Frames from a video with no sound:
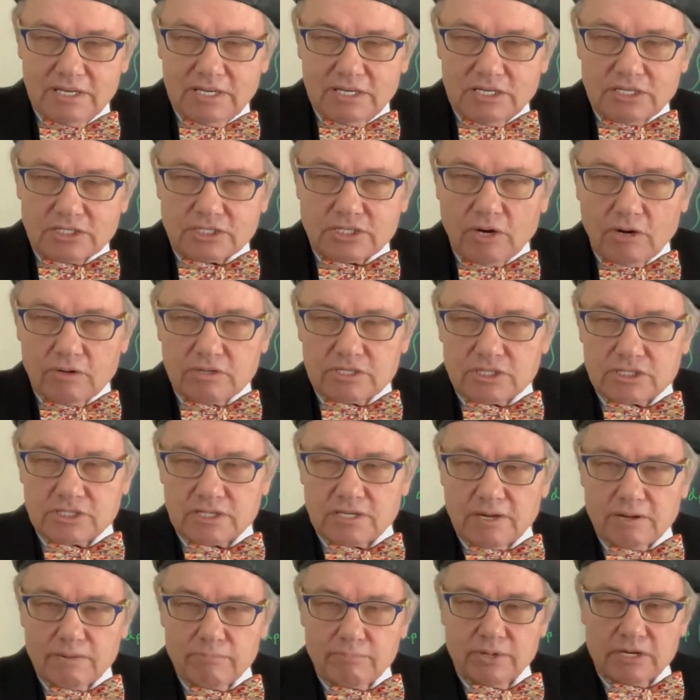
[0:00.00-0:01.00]
So it's
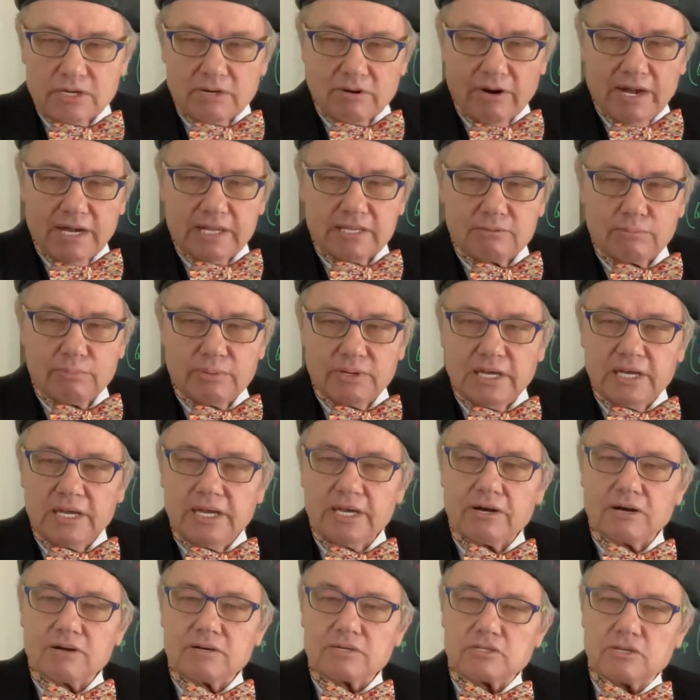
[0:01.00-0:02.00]
been great to be
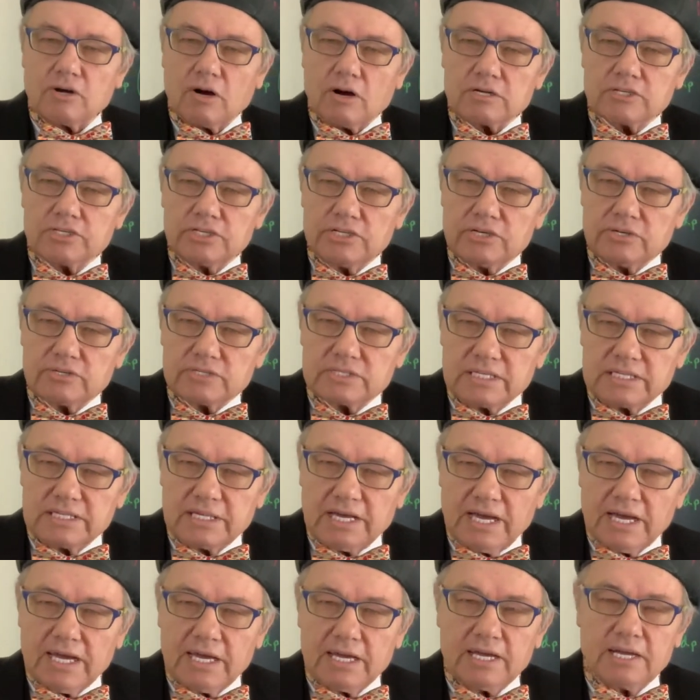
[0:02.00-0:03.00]
here, talk to you
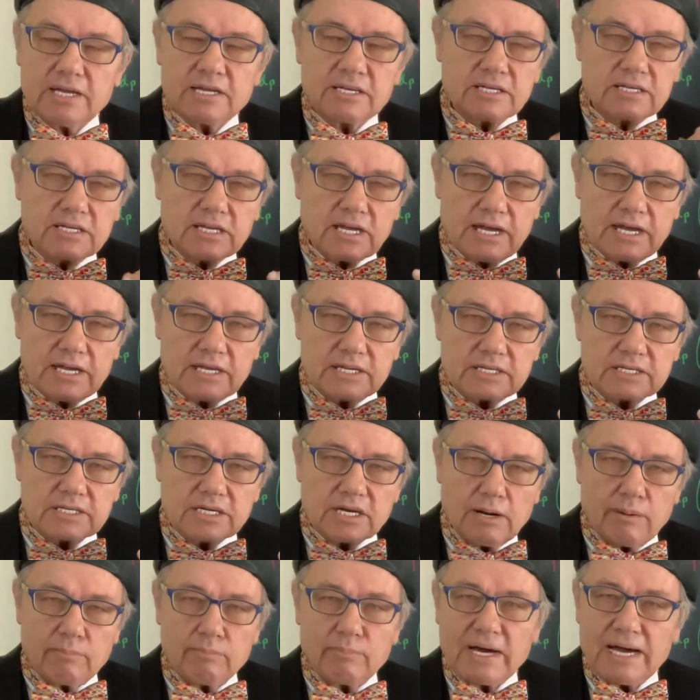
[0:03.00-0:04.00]
today, and to
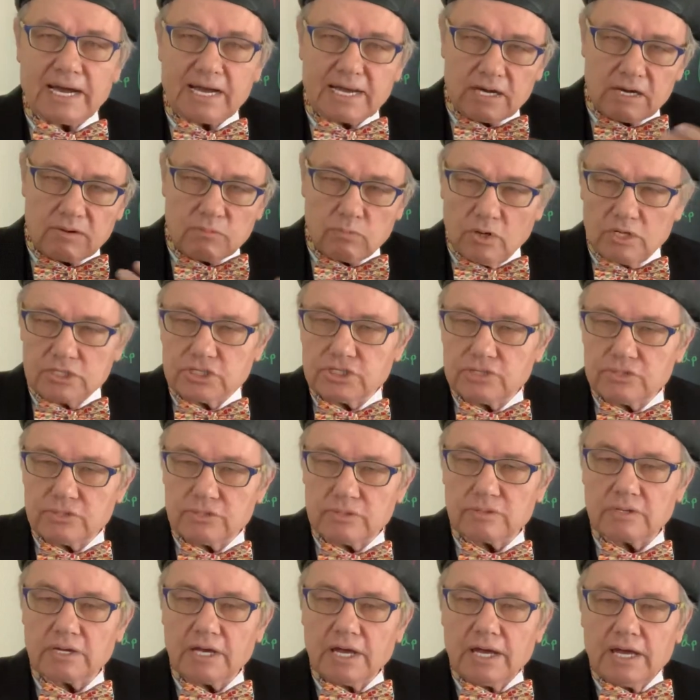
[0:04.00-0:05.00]
come back. I want
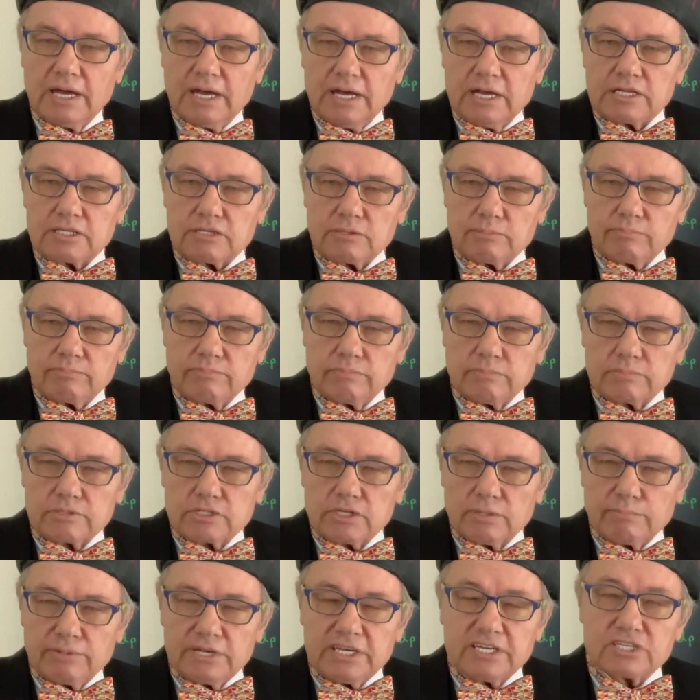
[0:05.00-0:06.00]
you
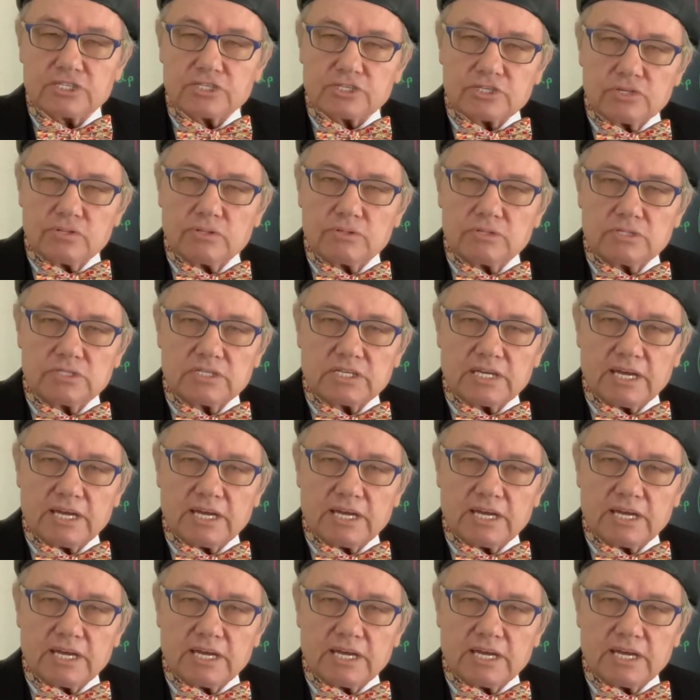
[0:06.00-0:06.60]
to be a student.